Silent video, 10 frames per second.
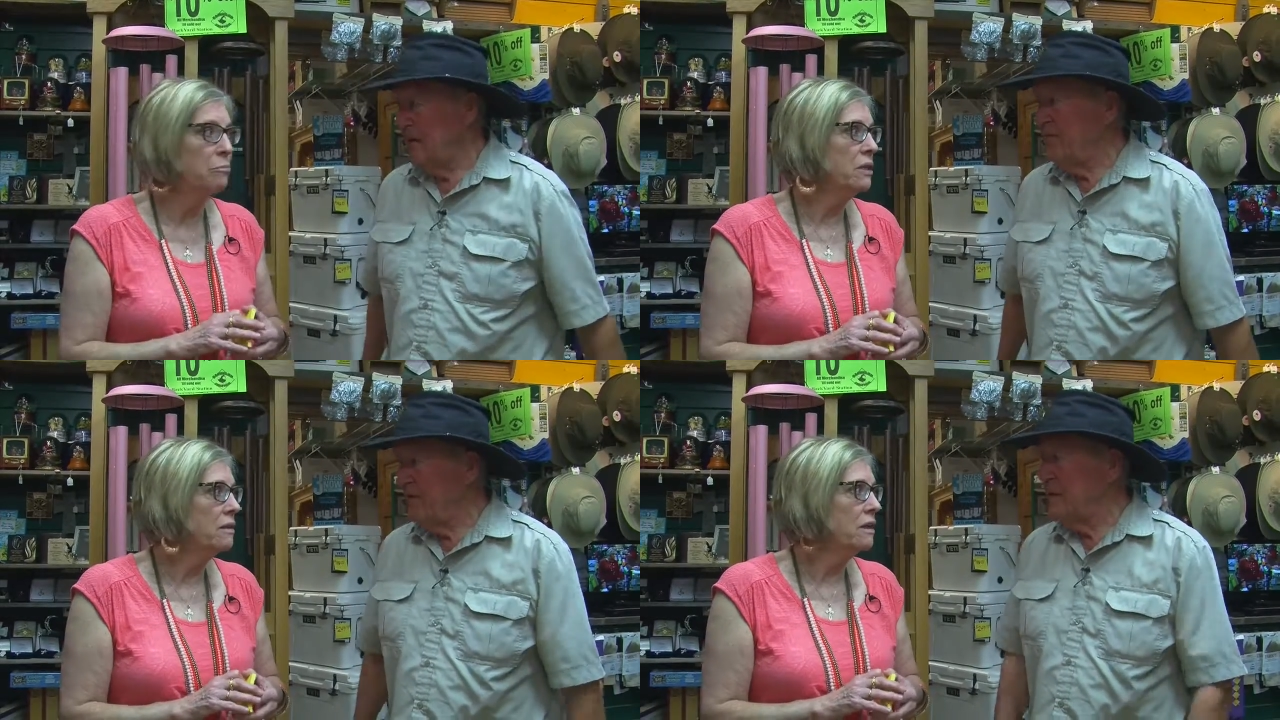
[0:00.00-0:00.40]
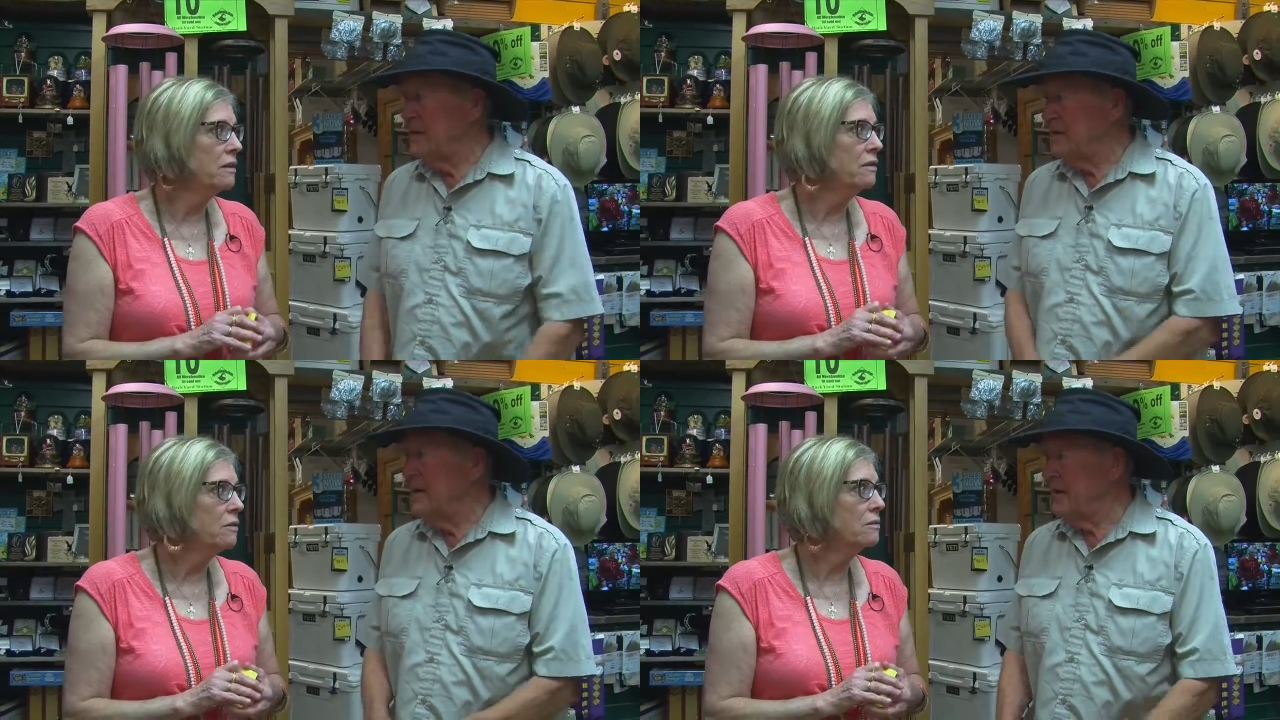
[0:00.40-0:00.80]
Speaker 1: beat that get,
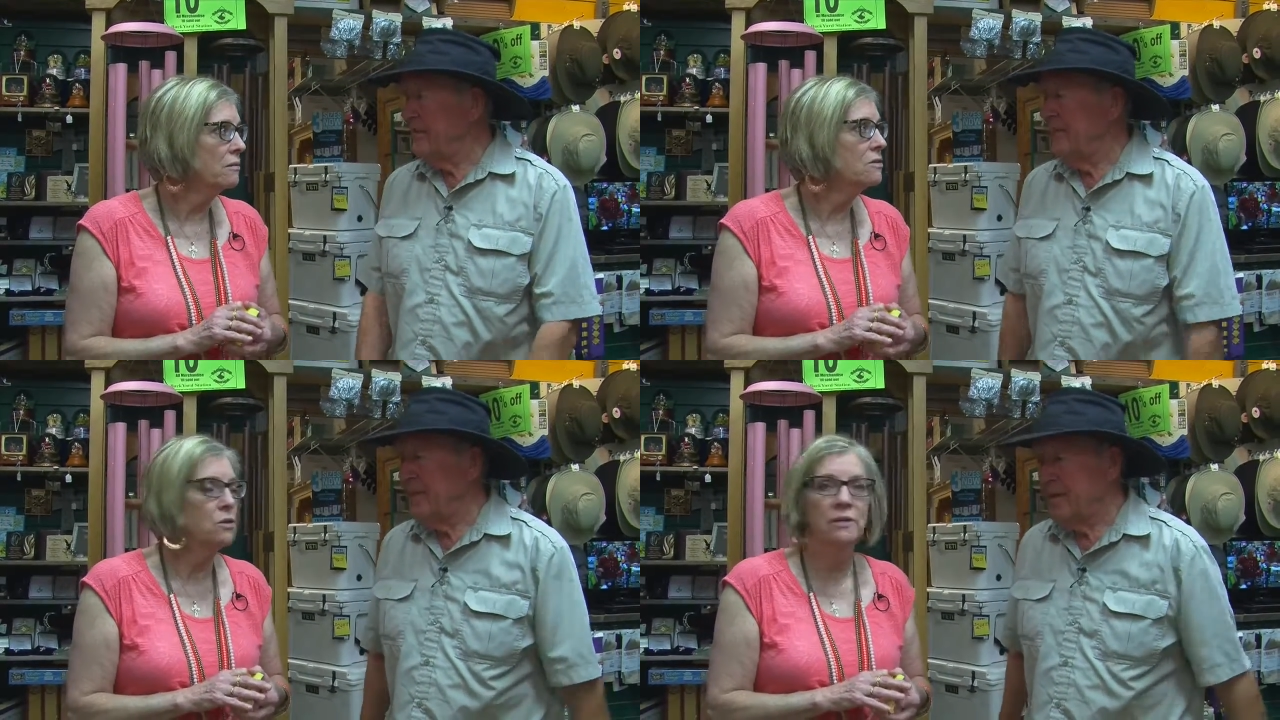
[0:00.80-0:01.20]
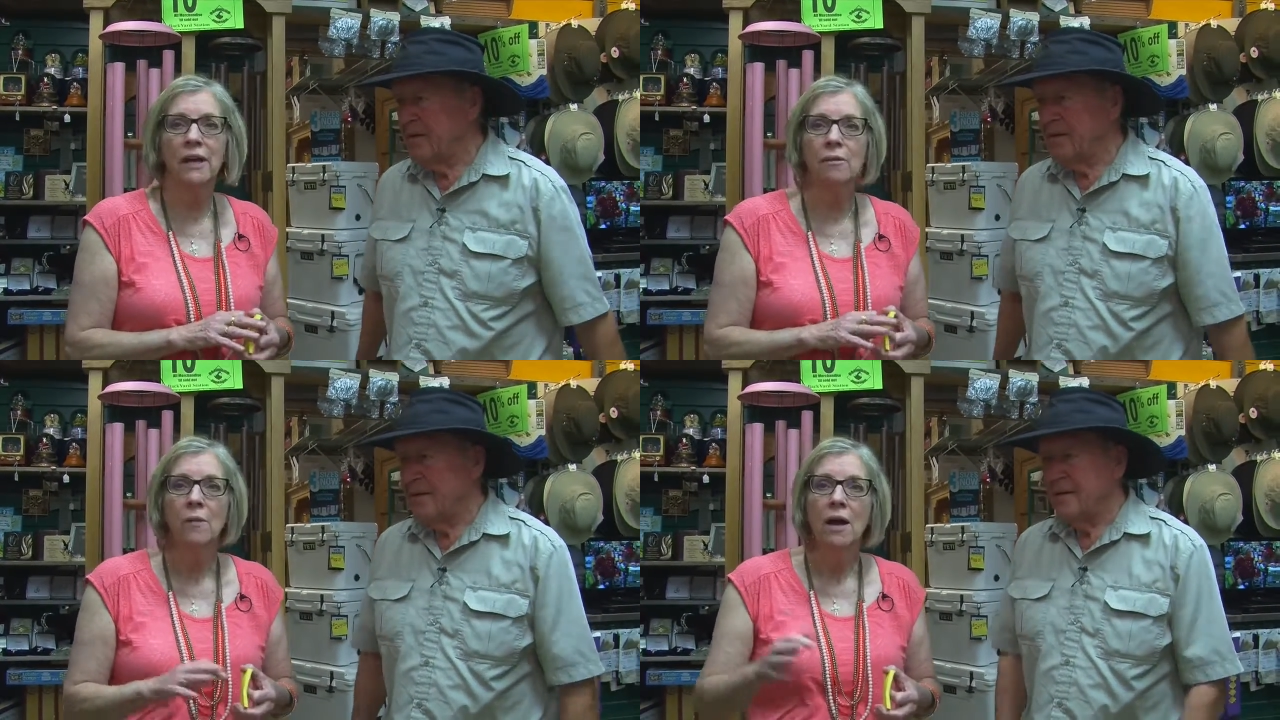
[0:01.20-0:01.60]
either. Yeah. So
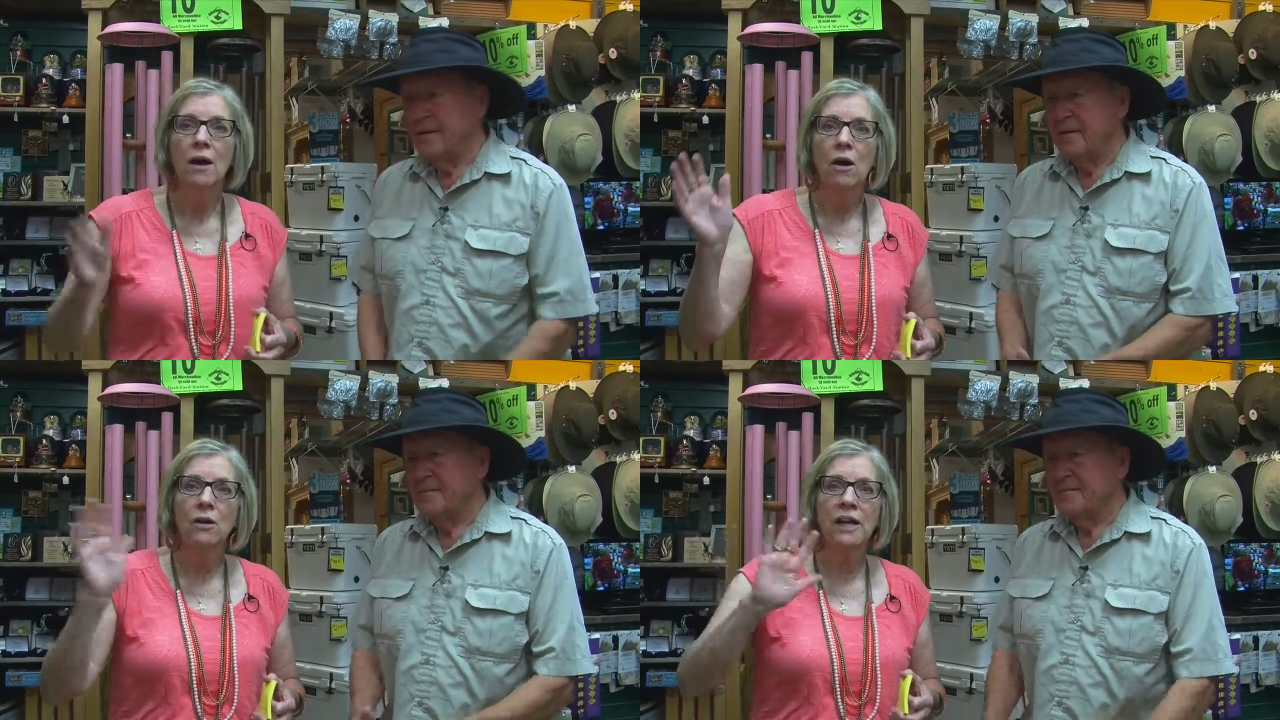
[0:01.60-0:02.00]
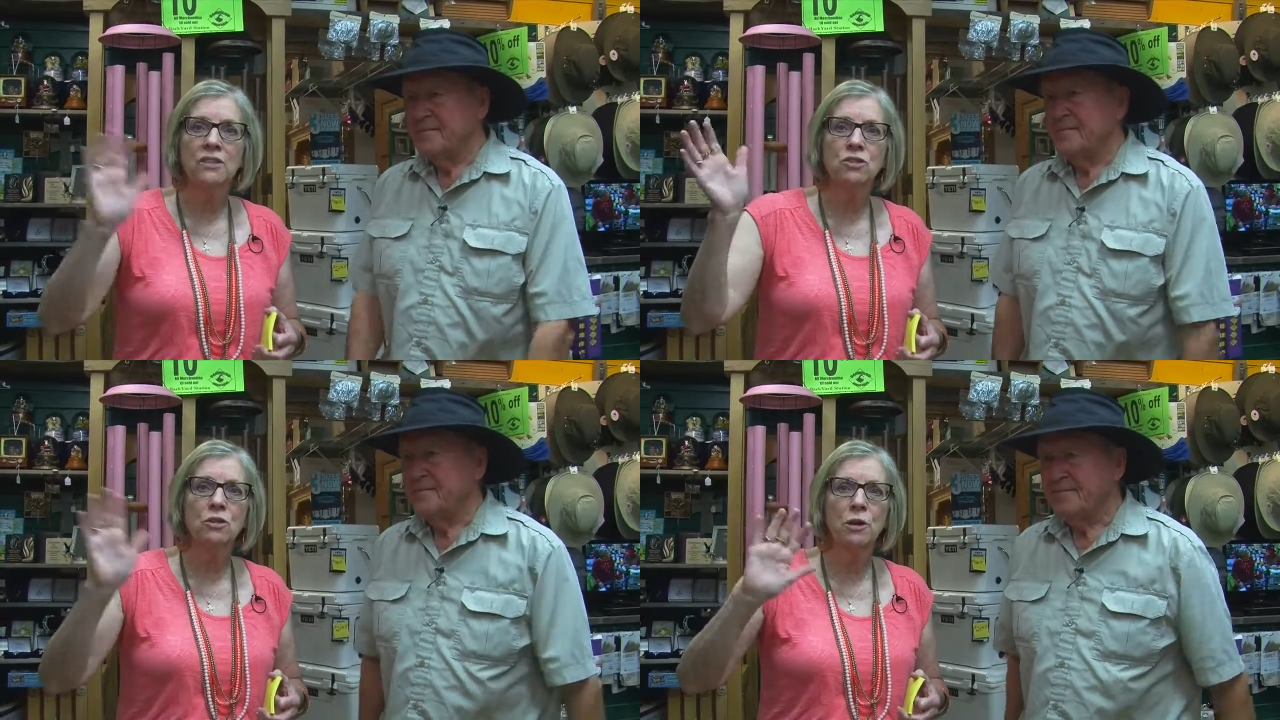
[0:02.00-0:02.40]
yeah,
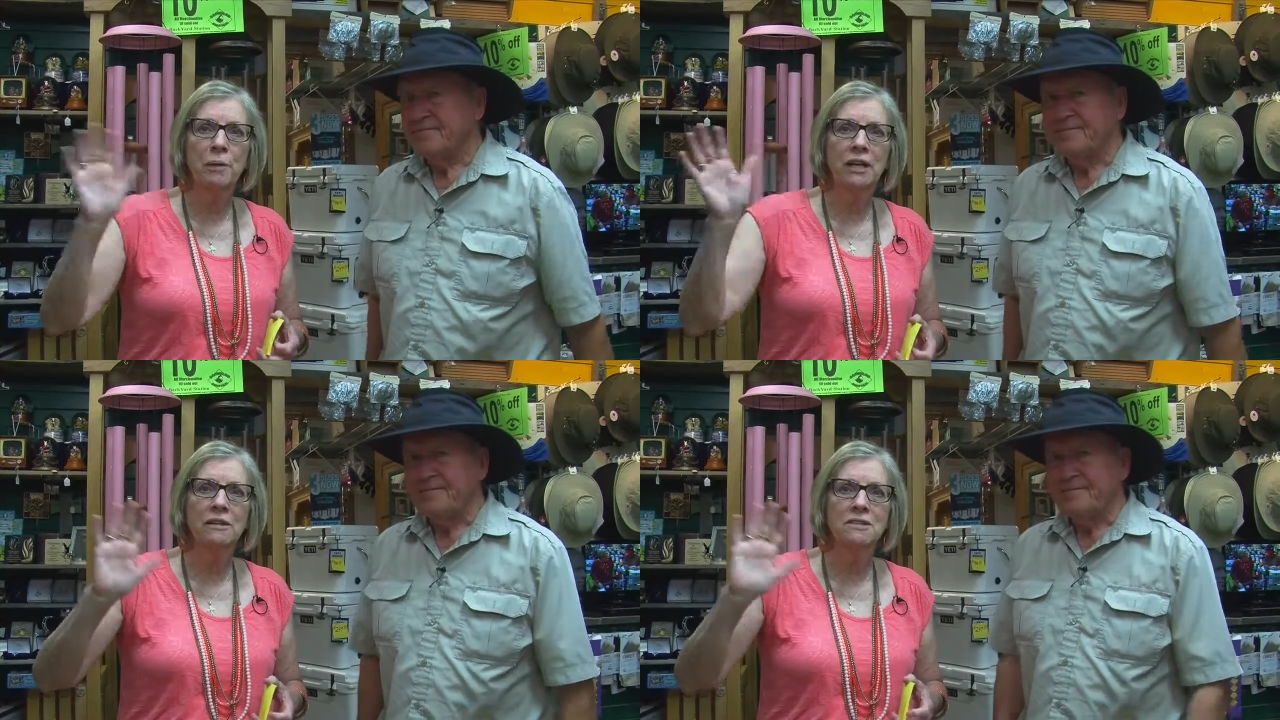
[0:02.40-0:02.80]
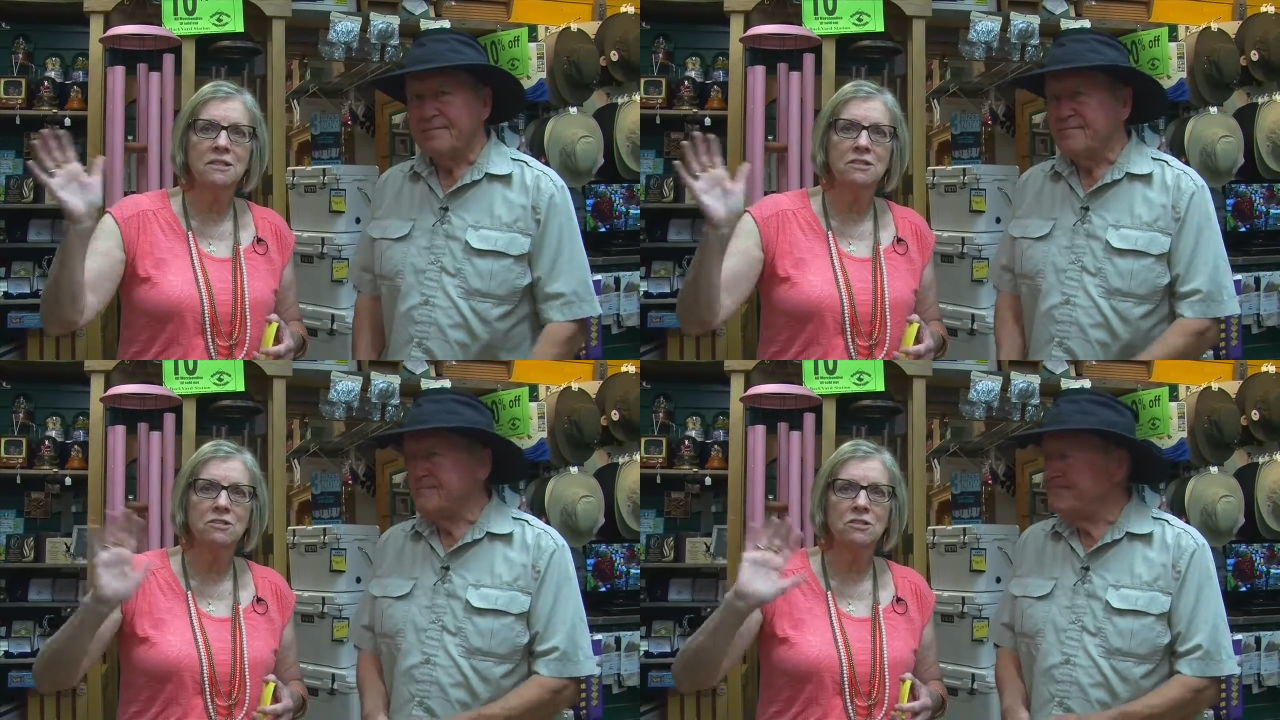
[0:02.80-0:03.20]
okay. So come on in and
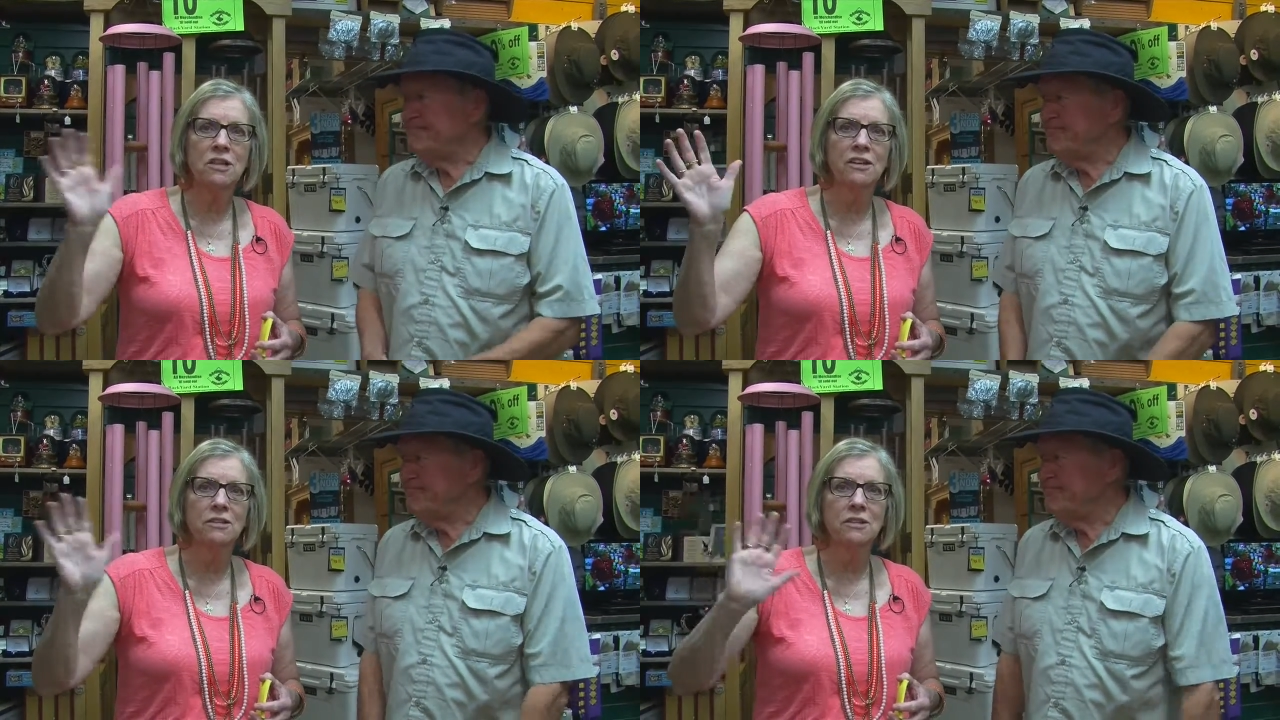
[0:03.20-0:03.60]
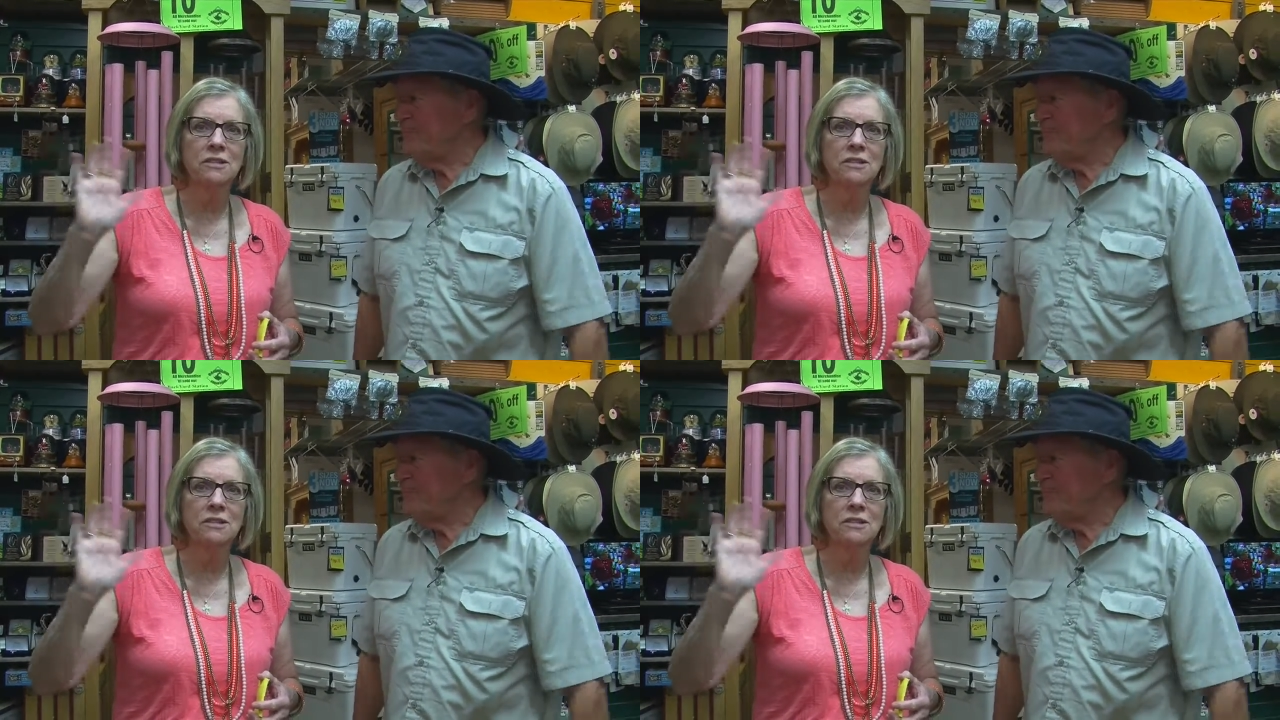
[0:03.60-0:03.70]
see us. There's a lot of good